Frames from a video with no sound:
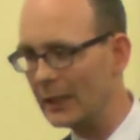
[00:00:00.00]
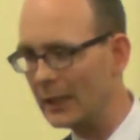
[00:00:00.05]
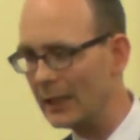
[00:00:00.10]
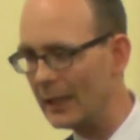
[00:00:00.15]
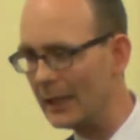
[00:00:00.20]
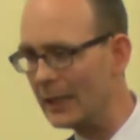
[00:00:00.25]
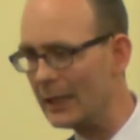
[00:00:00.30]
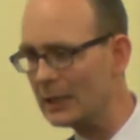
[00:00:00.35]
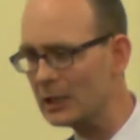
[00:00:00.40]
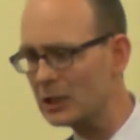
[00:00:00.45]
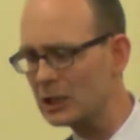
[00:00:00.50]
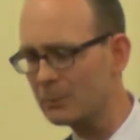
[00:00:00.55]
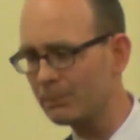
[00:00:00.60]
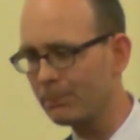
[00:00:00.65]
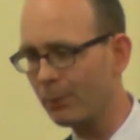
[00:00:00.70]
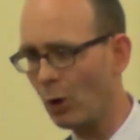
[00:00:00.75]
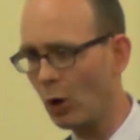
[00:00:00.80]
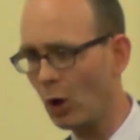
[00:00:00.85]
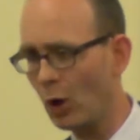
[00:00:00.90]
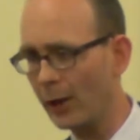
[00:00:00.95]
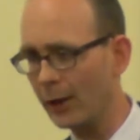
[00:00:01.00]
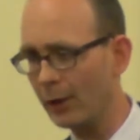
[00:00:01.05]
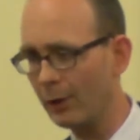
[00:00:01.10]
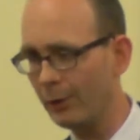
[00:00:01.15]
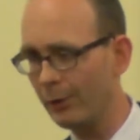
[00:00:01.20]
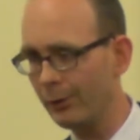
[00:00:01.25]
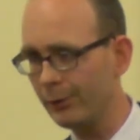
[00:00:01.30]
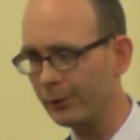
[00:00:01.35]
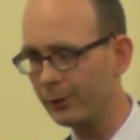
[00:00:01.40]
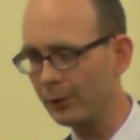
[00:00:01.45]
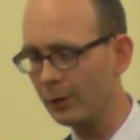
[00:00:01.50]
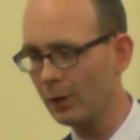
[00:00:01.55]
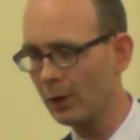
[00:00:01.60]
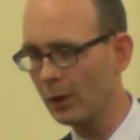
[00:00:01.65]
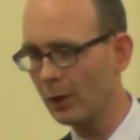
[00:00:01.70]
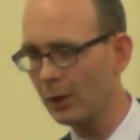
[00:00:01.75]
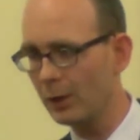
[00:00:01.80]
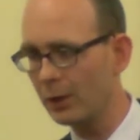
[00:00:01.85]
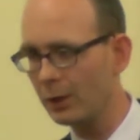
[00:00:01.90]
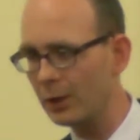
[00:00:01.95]
he spoiled
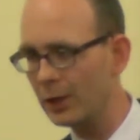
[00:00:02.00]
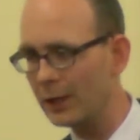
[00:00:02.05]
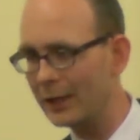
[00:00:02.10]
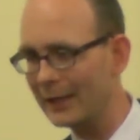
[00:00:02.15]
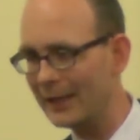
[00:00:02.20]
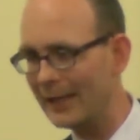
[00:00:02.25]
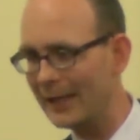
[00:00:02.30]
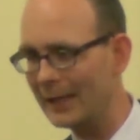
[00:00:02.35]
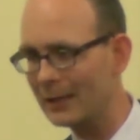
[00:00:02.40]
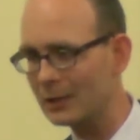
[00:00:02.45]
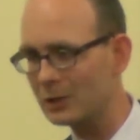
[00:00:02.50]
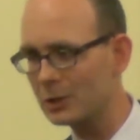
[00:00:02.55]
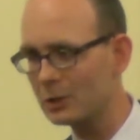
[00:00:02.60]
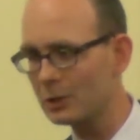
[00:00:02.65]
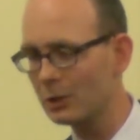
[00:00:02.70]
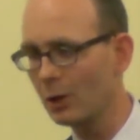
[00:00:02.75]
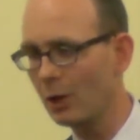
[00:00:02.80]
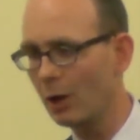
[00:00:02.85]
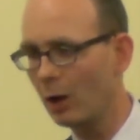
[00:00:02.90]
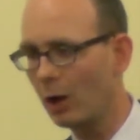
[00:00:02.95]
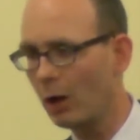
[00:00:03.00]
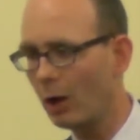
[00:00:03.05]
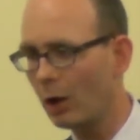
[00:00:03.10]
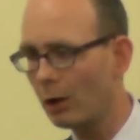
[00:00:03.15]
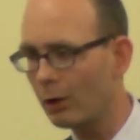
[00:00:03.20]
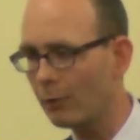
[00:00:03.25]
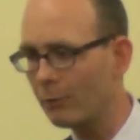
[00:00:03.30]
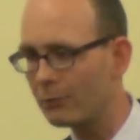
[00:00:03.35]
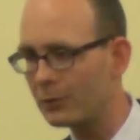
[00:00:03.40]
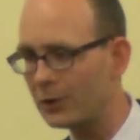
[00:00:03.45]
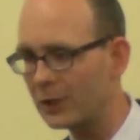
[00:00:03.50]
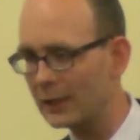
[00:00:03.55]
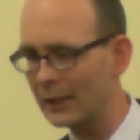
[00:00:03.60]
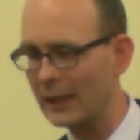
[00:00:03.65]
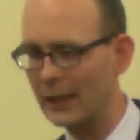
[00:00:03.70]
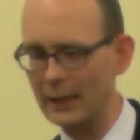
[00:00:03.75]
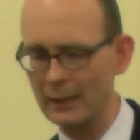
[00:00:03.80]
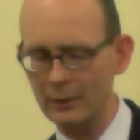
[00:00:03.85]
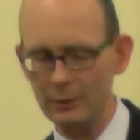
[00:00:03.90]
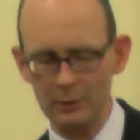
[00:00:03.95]
the gate of the
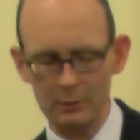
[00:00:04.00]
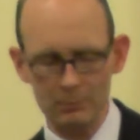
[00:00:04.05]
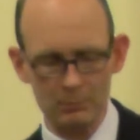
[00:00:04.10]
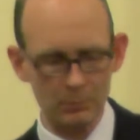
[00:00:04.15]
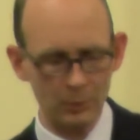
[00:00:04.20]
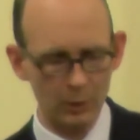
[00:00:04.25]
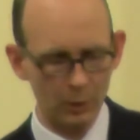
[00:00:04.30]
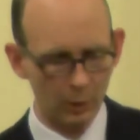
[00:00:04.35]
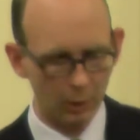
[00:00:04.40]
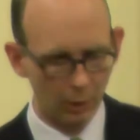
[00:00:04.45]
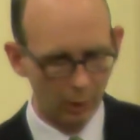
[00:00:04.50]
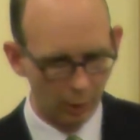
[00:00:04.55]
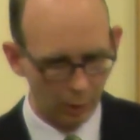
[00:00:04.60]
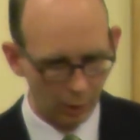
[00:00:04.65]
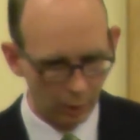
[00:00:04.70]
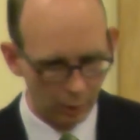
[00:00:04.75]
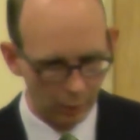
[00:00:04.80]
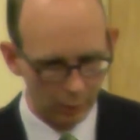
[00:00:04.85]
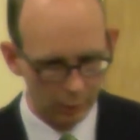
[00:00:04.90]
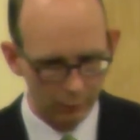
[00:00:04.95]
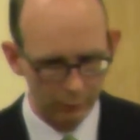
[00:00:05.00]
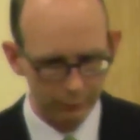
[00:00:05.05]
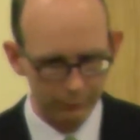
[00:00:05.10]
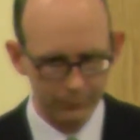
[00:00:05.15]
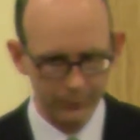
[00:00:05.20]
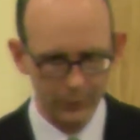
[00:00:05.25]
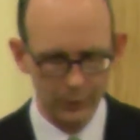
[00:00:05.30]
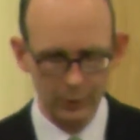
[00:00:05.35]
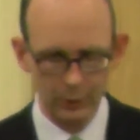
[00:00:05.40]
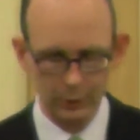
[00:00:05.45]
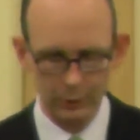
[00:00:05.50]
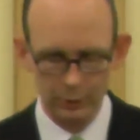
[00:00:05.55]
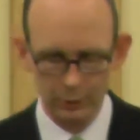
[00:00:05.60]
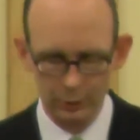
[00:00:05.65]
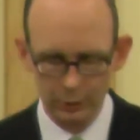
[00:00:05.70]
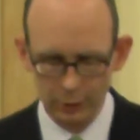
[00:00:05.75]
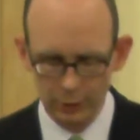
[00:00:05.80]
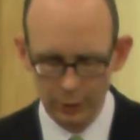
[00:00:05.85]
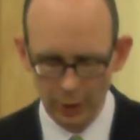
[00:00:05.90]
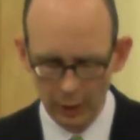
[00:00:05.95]
kingdom of
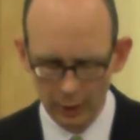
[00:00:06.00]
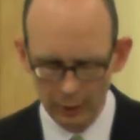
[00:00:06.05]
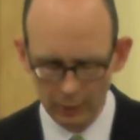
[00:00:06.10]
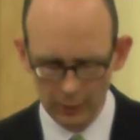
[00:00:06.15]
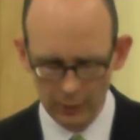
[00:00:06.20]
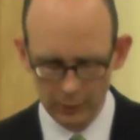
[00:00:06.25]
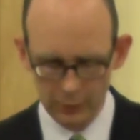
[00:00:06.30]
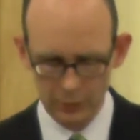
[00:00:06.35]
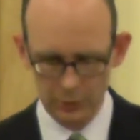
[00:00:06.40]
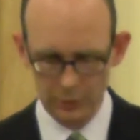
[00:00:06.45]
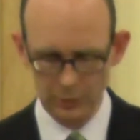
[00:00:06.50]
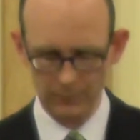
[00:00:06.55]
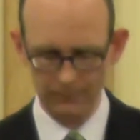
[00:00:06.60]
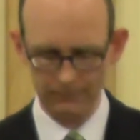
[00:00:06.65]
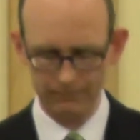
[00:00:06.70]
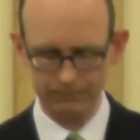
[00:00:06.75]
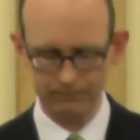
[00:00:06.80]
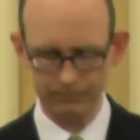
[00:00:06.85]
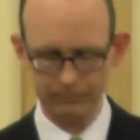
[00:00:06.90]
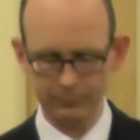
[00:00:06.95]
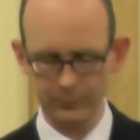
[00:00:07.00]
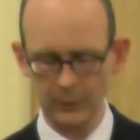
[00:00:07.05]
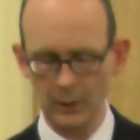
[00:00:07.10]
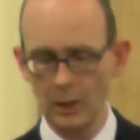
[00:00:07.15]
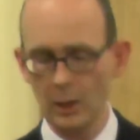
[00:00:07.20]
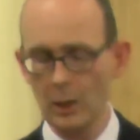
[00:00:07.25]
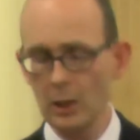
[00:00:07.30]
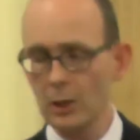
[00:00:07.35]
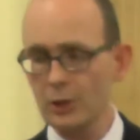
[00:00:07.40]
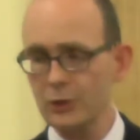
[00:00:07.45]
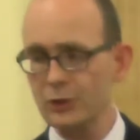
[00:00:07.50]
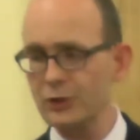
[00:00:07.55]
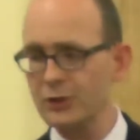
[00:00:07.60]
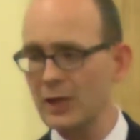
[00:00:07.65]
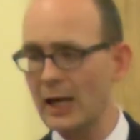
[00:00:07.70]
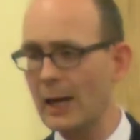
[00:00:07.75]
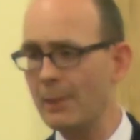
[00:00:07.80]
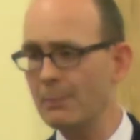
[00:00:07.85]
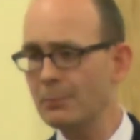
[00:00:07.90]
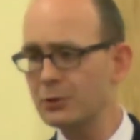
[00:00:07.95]
darkness.
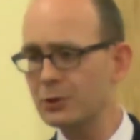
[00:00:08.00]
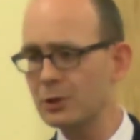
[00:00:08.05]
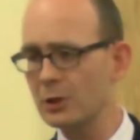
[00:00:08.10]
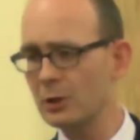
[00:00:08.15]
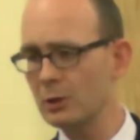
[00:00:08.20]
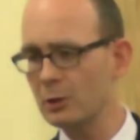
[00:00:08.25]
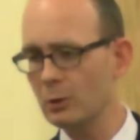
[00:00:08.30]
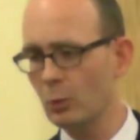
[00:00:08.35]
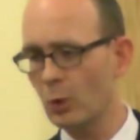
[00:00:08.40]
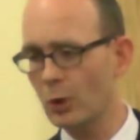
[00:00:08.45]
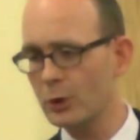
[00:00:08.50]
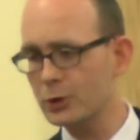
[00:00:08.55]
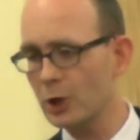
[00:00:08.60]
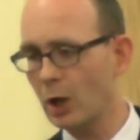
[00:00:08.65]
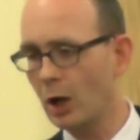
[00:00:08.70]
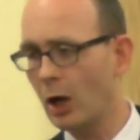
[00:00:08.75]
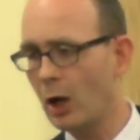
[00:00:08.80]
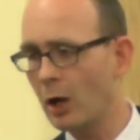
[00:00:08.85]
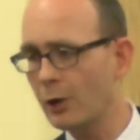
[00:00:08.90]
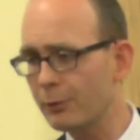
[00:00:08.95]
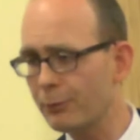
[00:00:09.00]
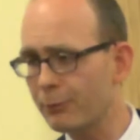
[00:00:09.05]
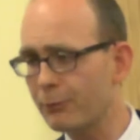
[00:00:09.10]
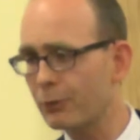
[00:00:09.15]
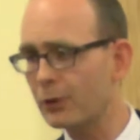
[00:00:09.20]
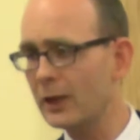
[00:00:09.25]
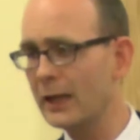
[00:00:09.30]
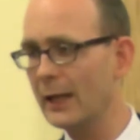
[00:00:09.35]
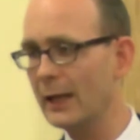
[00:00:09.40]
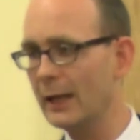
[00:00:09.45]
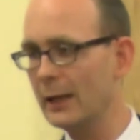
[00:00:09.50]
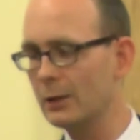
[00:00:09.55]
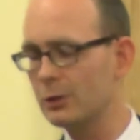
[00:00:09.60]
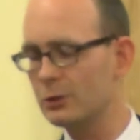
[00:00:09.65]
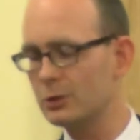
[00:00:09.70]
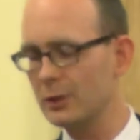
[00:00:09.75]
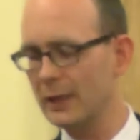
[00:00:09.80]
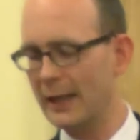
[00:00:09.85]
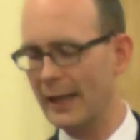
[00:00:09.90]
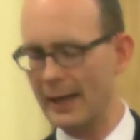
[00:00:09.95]
Samson was
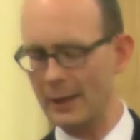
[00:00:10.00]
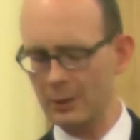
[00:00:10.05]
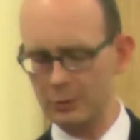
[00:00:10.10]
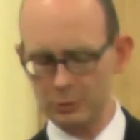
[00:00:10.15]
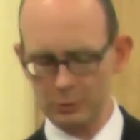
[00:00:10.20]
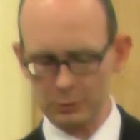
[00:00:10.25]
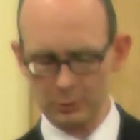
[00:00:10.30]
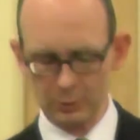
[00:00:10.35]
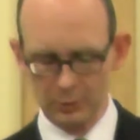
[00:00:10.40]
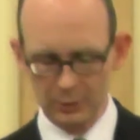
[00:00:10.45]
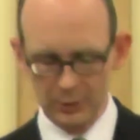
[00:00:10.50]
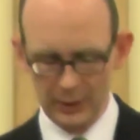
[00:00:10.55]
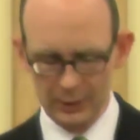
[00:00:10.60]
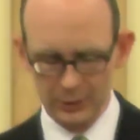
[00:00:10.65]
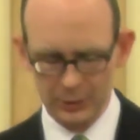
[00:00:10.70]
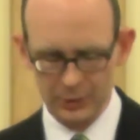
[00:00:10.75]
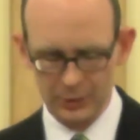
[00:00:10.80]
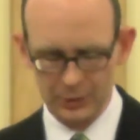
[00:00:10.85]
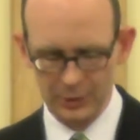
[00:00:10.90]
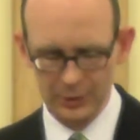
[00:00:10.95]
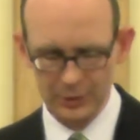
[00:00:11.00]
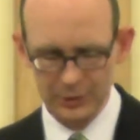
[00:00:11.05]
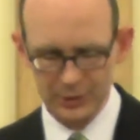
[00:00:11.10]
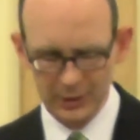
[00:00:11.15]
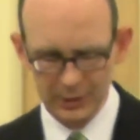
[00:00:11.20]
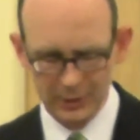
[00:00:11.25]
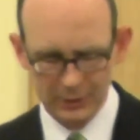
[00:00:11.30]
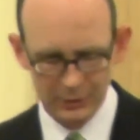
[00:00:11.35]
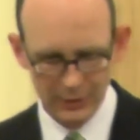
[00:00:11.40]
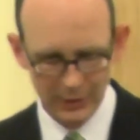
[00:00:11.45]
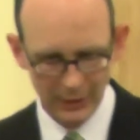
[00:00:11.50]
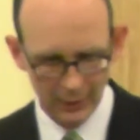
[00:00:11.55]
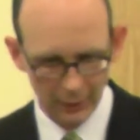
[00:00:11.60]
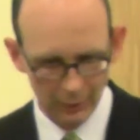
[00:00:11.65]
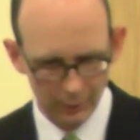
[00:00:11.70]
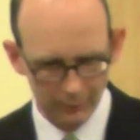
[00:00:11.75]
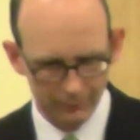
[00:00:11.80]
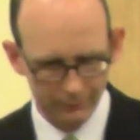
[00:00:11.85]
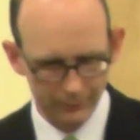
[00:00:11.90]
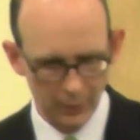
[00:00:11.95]
unafraid to enter this
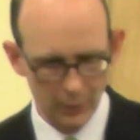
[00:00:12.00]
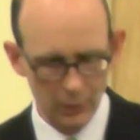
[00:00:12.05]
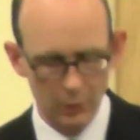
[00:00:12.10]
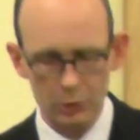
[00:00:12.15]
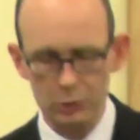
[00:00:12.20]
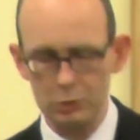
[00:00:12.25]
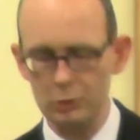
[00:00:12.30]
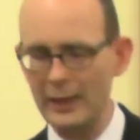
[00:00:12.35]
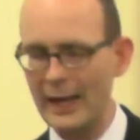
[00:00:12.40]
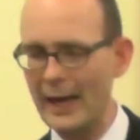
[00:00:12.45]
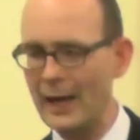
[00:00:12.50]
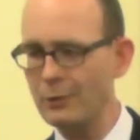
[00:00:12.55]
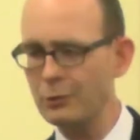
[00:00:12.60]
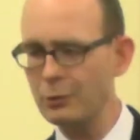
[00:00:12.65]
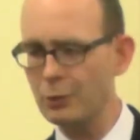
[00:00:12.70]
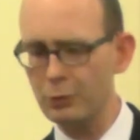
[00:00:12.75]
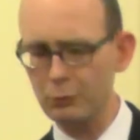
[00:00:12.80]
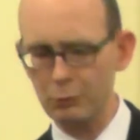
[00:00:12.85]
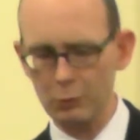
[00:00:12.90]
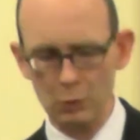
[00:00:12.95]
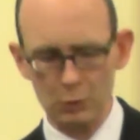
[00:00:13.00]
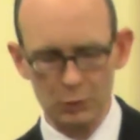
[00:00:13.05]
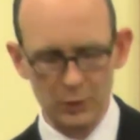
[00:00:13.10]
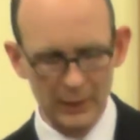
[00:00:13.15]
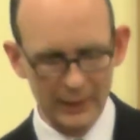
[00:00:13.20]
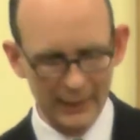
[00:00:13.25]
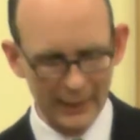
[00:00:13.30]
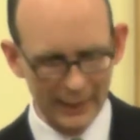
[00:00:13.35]
citadel, to enter through the